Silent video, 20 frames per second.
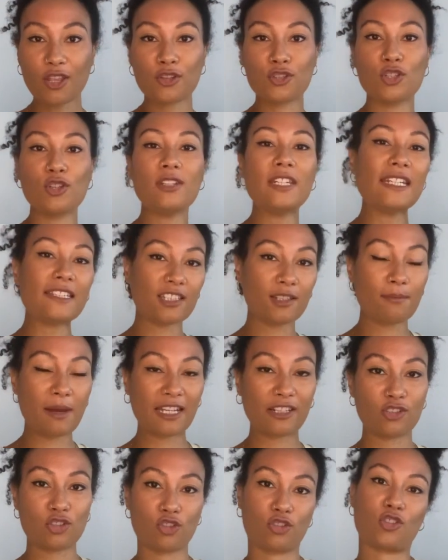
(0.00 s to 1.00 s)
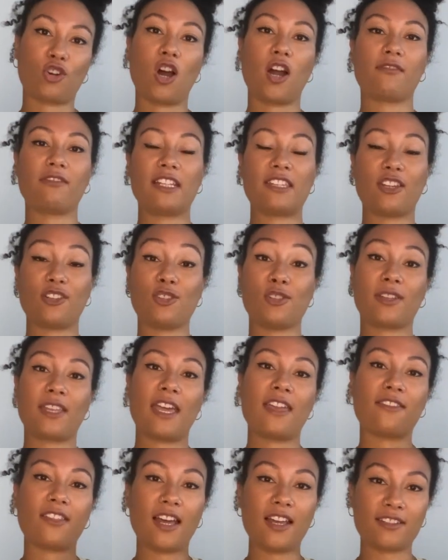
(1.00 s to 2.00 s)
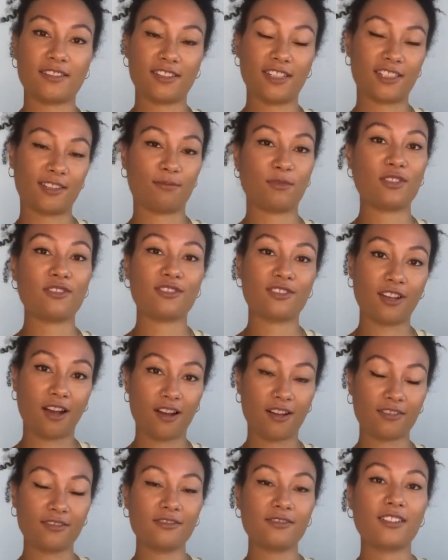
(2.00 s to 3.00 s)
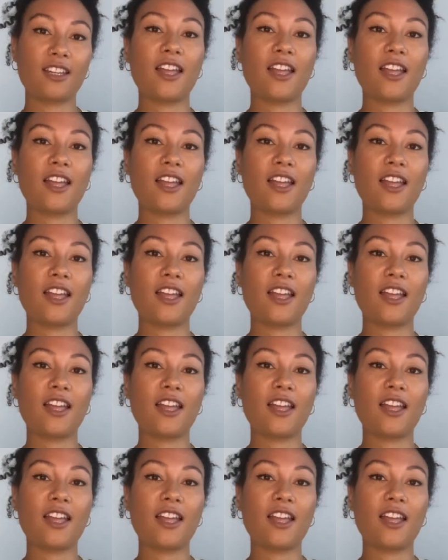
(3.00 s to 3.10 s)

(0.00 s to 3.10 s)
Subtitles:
You need to manage your diary that you get that assessment done,